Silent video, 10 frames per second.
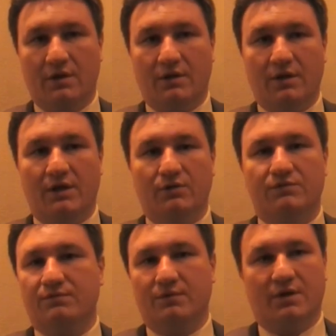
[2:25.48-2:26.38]
There
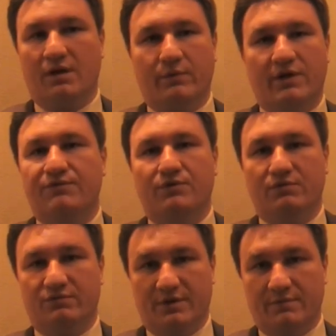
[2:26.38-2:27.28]
are quite few
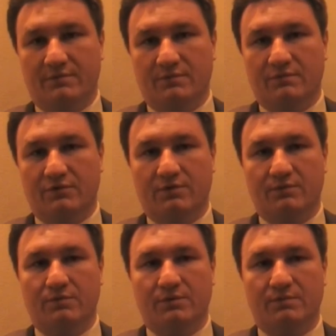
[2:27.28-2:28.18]
of them for the
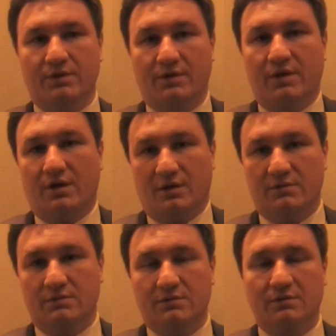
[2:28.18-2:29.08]
moment, but they are
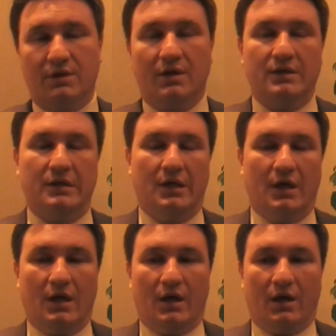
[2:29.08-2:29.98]
there,
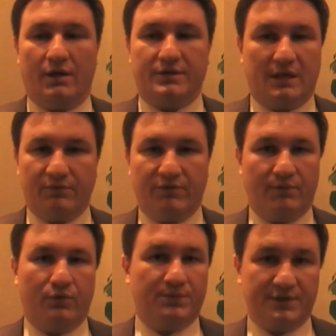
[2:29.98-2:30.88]
and some of
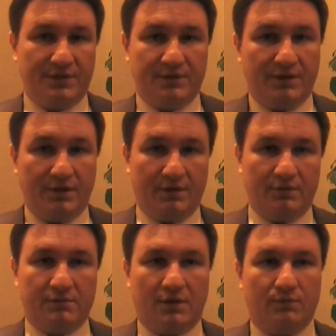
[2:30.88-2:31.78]
them were presented here.
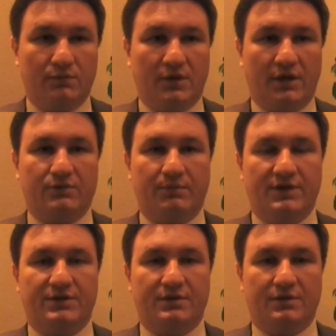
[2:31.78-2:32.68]
I would like to
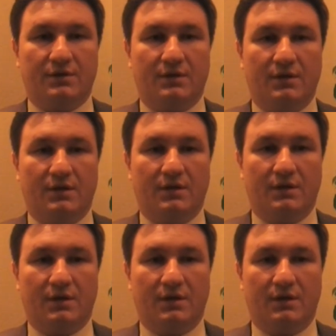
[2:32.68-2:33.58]
mention
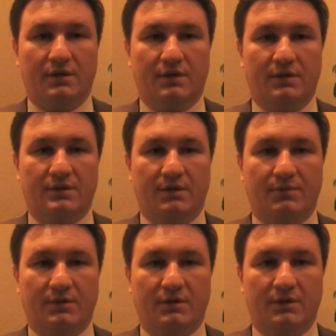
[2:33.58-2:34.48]
an
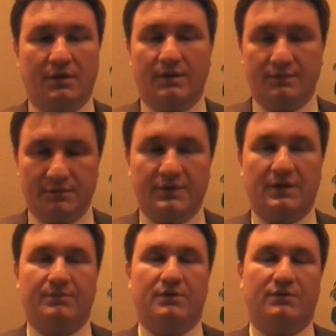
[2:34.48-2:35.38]
example
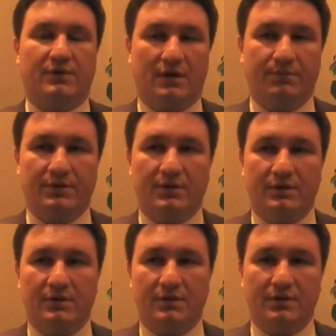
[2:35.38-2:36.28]
of a
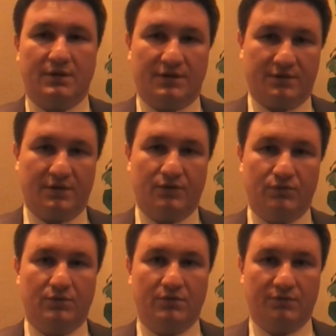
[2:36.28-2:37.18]
company, Industrial
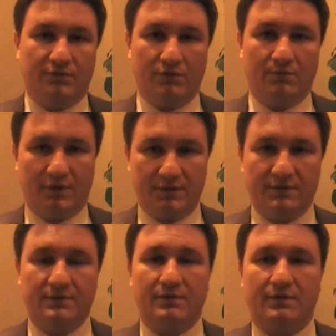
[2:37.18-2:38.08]
Union of
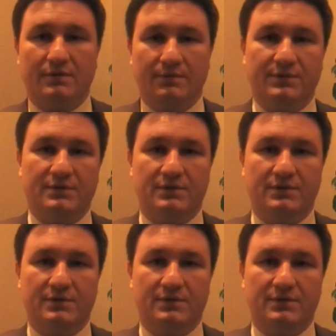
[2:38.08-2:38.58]
Donbass. Mr.